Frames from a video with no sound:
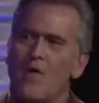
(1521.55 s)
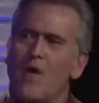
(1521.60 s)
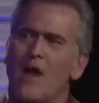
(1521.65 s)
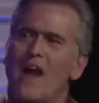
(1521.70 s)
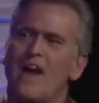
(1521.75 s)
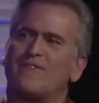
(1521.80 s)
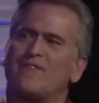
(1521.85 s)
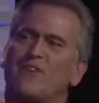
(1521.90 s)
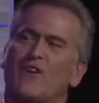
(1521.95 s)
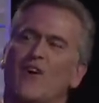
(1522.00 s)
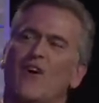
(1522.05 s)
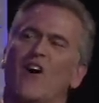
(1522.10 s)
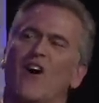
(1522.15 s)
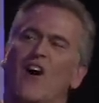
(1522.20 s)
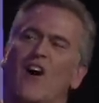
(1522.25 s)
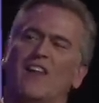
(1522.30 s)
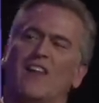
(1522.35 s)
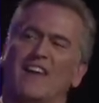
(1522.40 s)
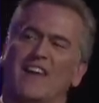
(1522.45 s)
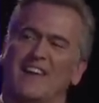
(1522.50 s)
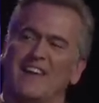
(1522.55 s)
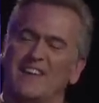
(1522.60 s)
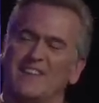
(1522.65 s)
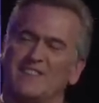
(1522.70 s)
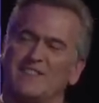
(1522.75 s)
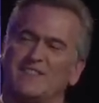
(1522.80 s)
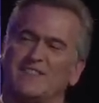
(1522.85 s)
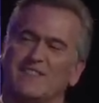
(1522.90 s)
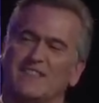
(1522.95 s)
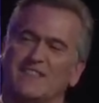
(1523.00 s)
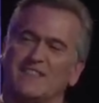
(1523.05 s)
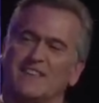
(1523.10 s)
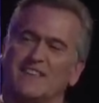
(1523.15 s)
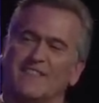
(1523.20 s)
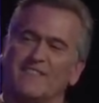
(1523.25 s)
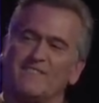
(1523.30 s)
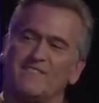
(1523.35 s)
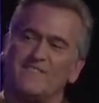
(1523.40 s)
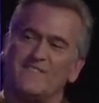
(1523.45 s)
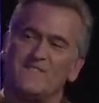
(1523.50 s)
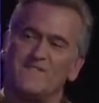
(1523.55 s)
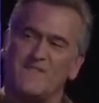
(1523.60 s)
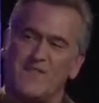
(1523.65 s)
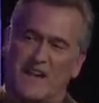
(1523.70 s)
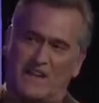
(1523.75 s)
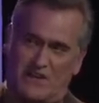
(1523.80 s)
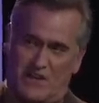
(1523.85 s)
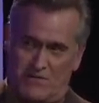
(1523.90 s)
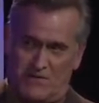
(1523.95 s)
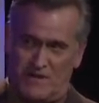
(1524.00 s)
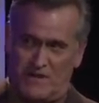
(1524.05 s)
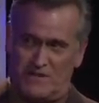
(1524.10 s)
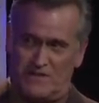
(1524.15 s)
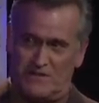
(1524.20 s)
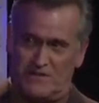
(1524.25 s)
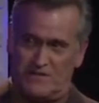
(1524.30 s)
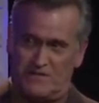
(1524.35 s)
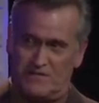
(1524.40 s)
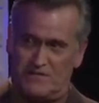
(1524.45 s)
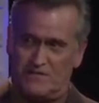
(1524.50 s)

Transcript: After all of his victories,